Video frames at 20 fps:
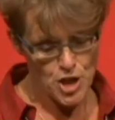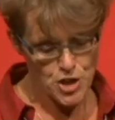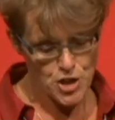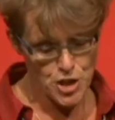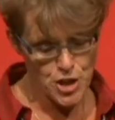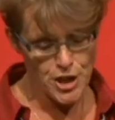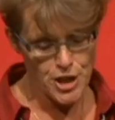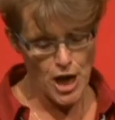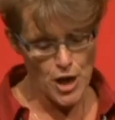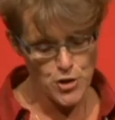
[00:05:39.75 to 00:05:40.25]

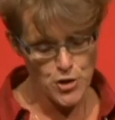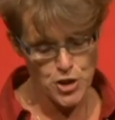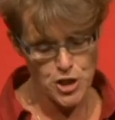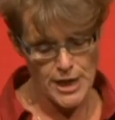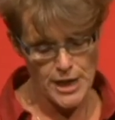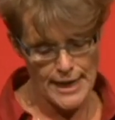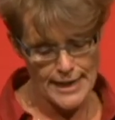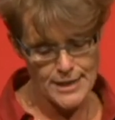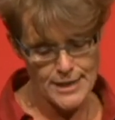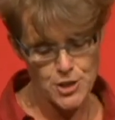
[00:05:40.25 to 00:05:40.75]
to
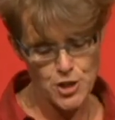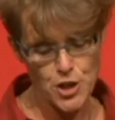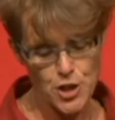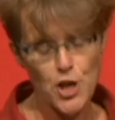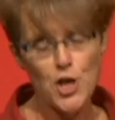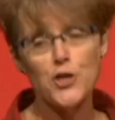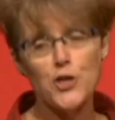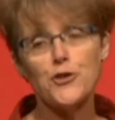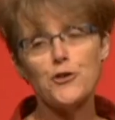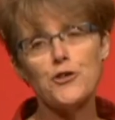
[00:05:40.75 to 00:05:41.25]
negotiate
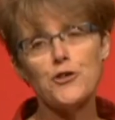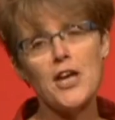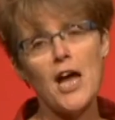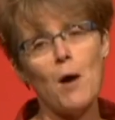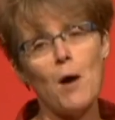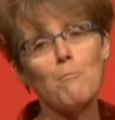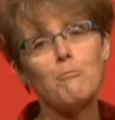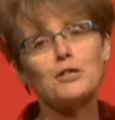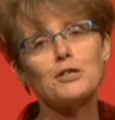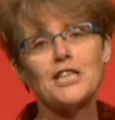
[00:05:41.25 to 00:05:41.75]
through the
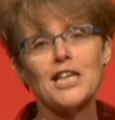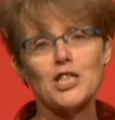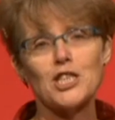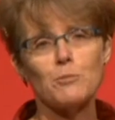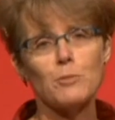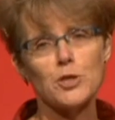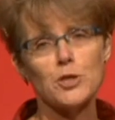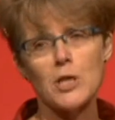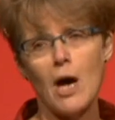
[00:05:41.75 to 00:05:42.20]
unpredictable